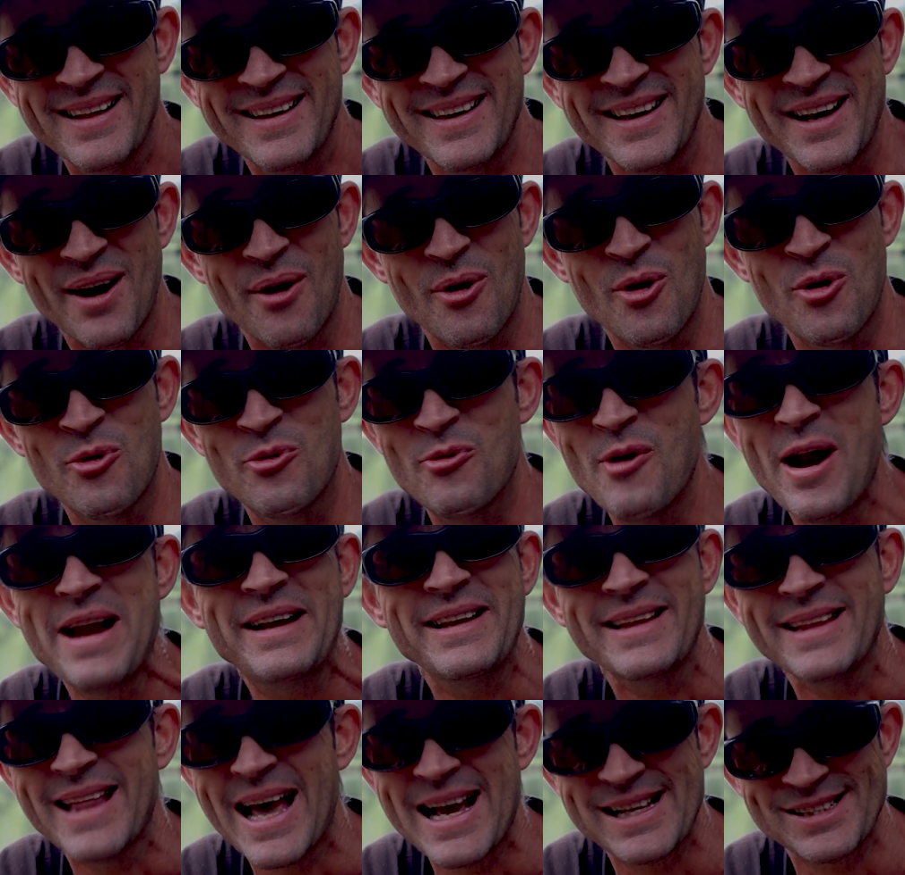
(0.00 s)
You know,
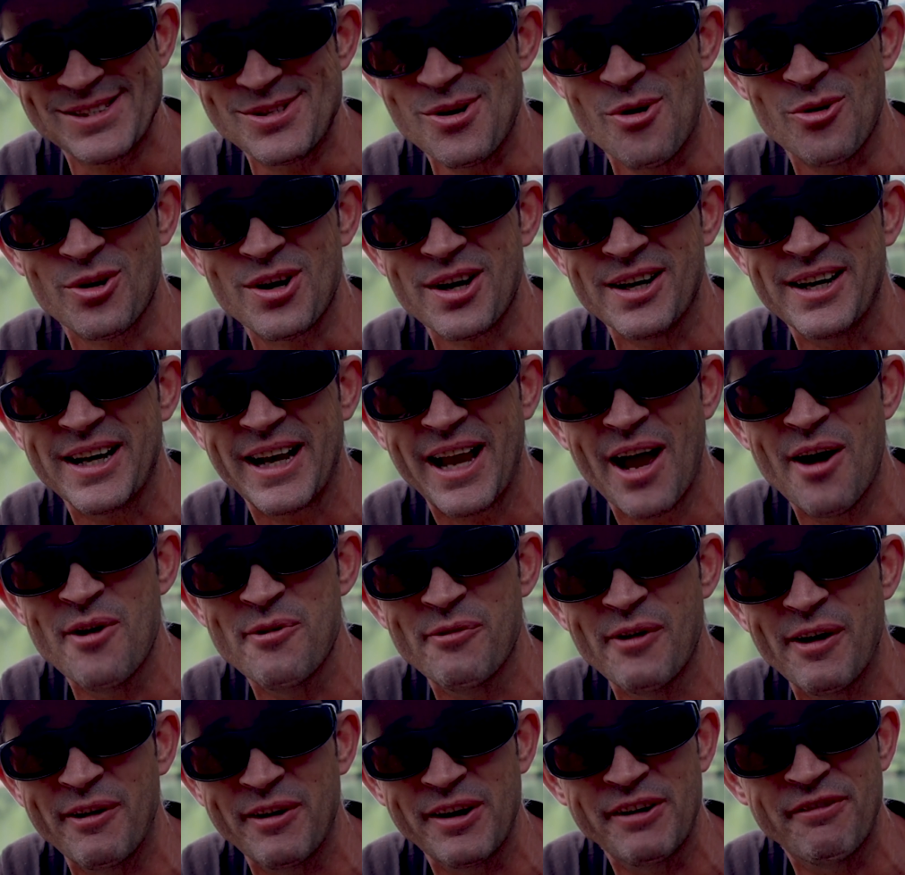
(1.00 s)
already that's not going to go
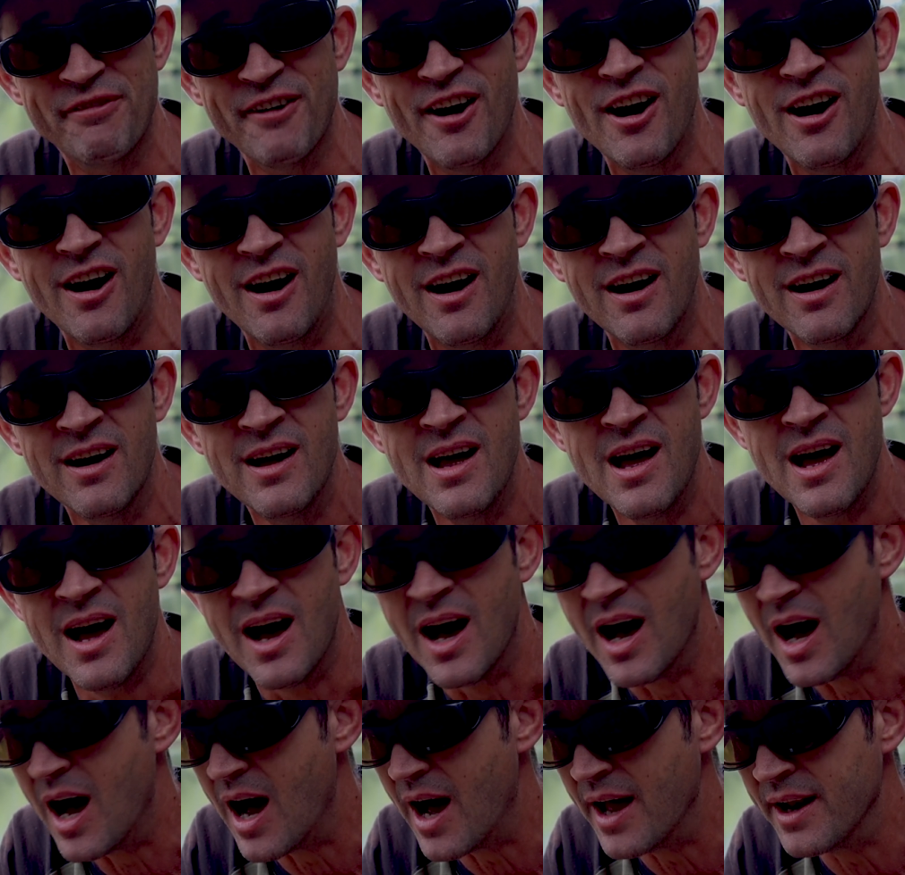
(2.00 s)
very far.
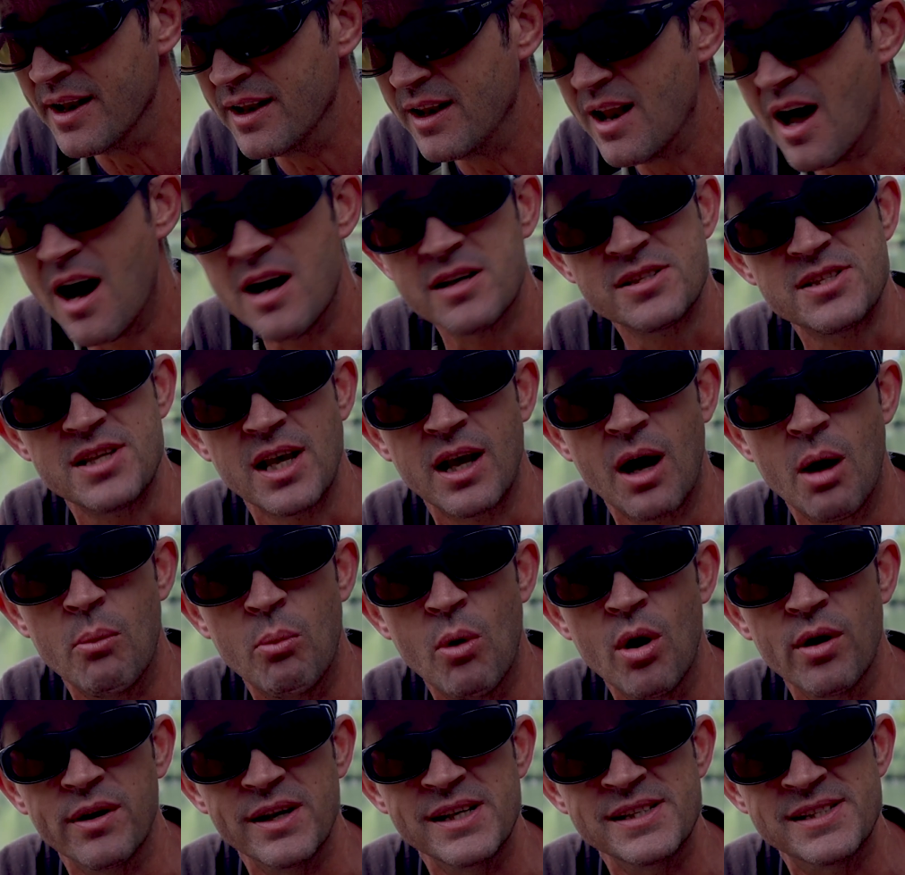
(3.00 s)
And the last thing I
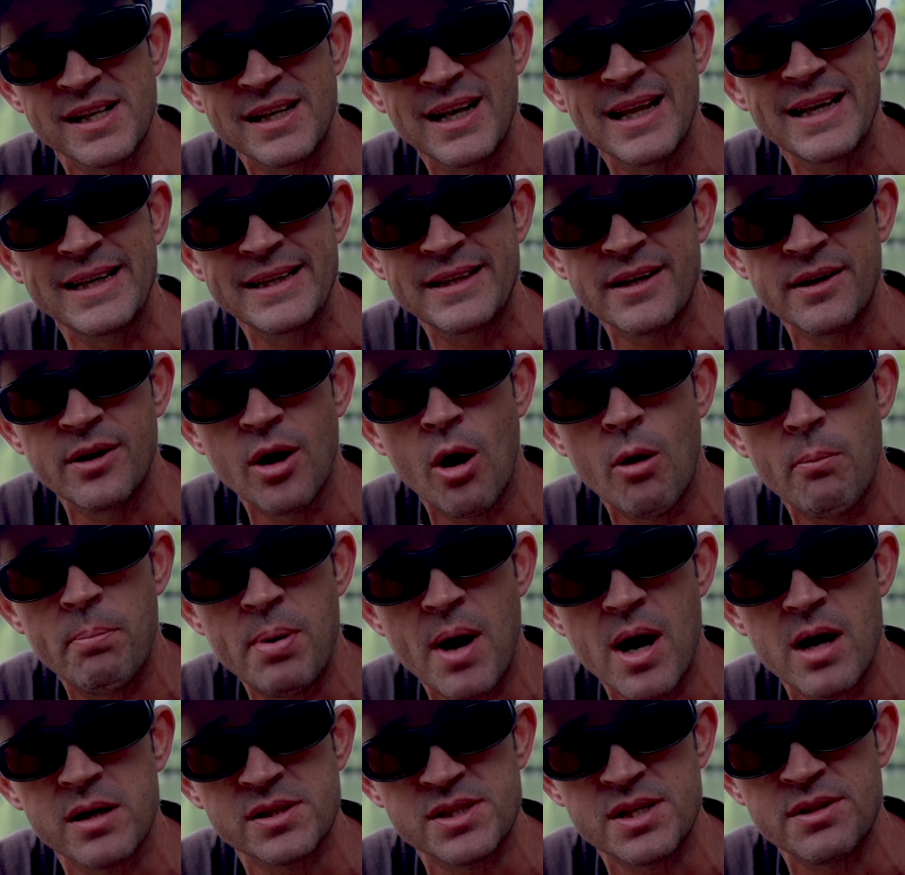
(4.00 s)
want is a leader knot
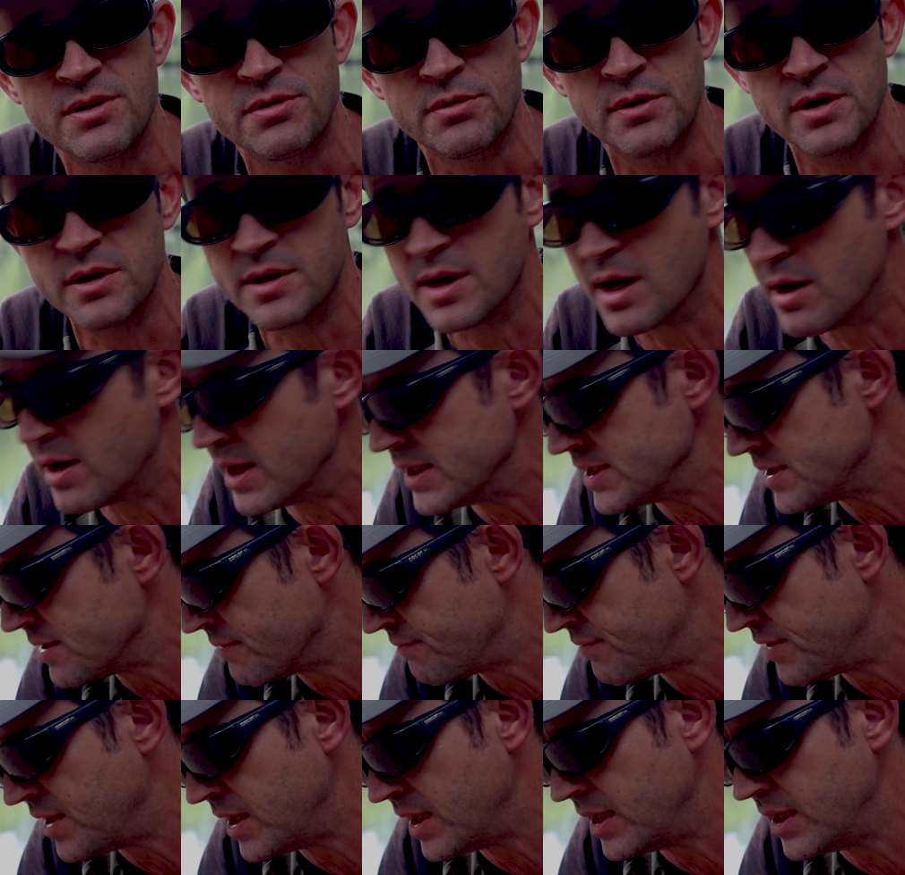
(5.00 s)
passing through the eyes
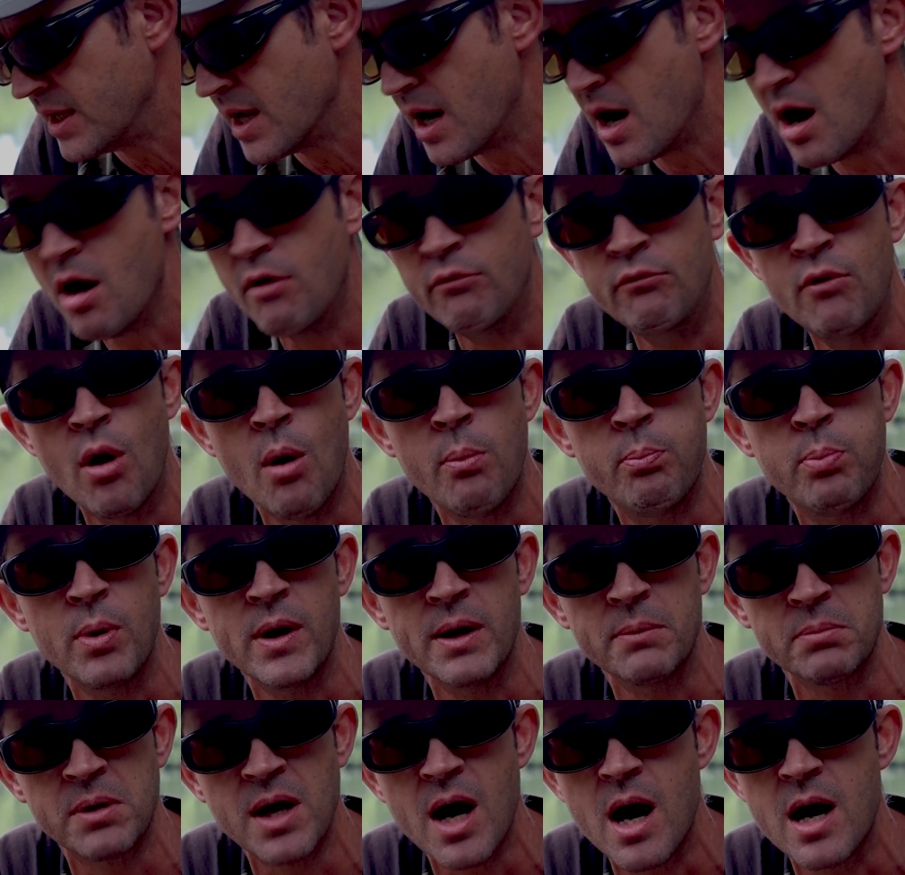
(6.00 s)
of the rod
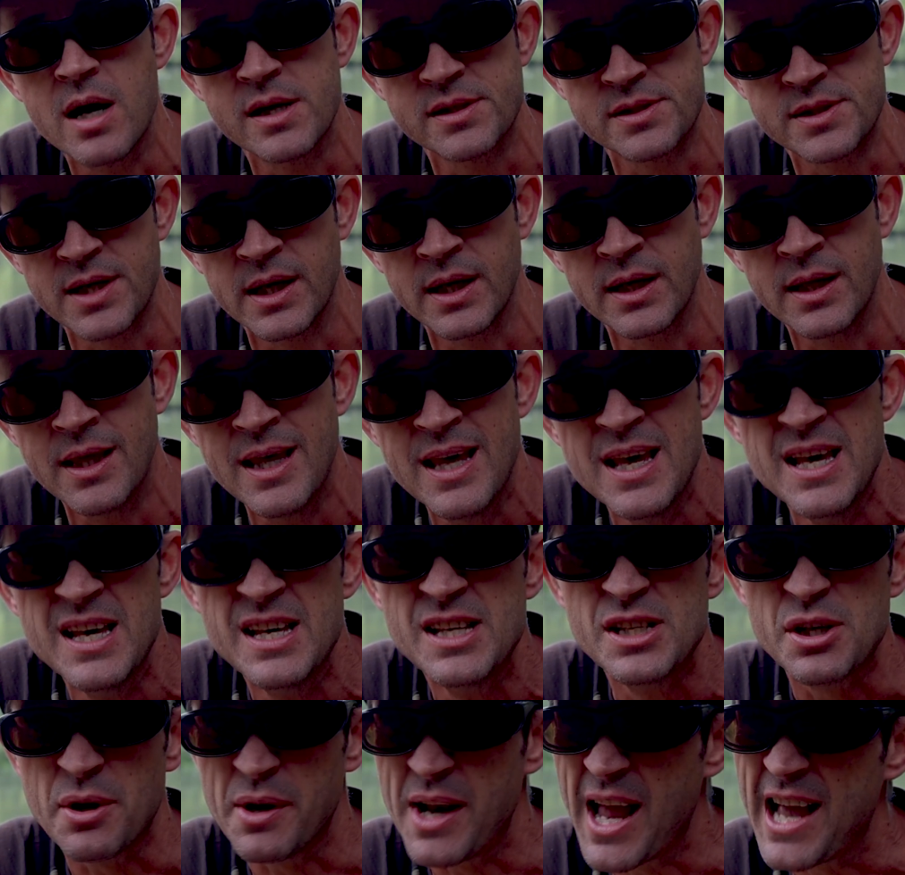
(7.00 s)
when I'm casting.
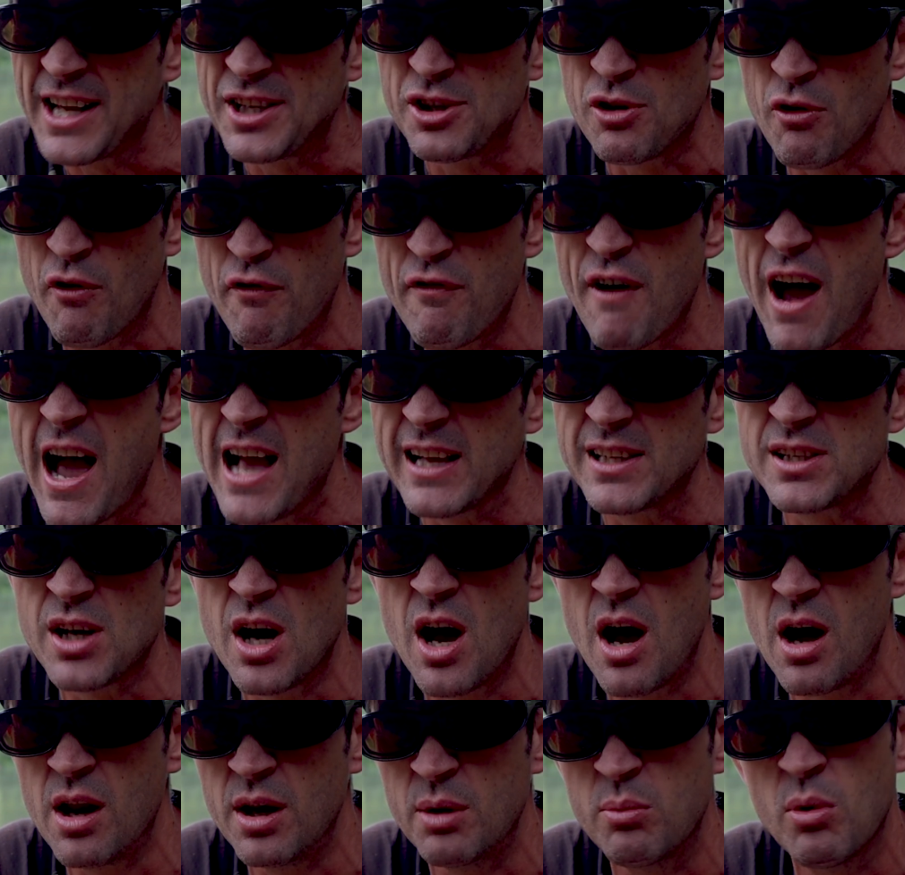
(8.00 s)
So in actual fact,
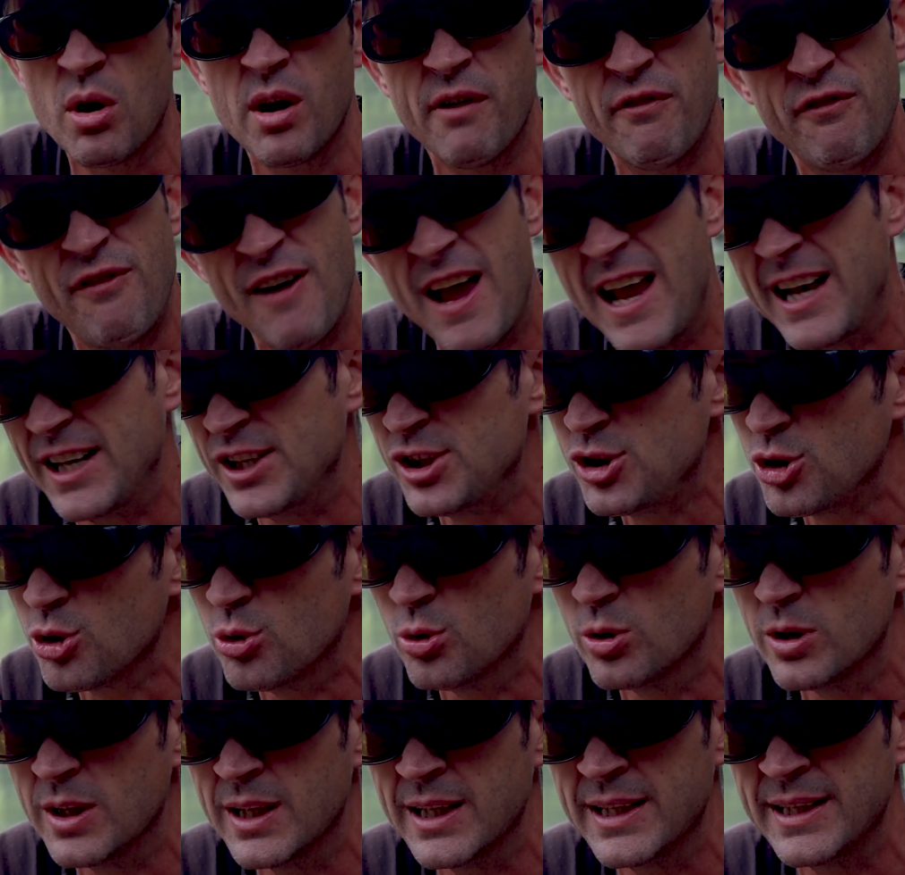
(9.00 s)
I only want a fairly
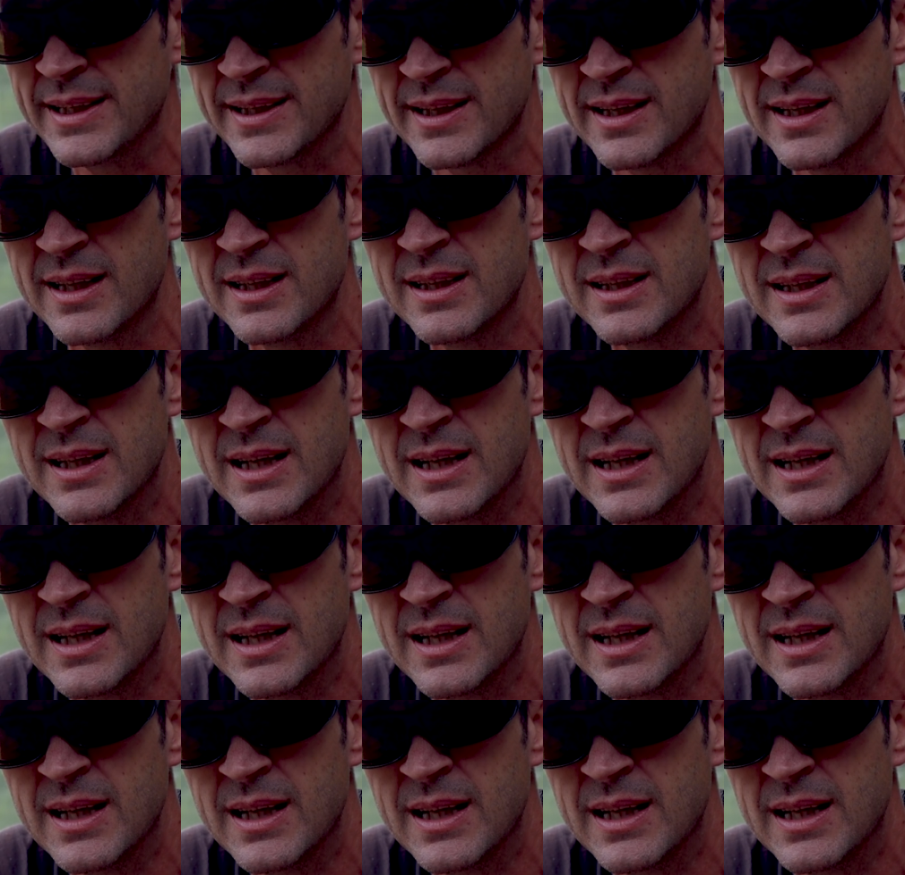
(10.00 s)
short leader.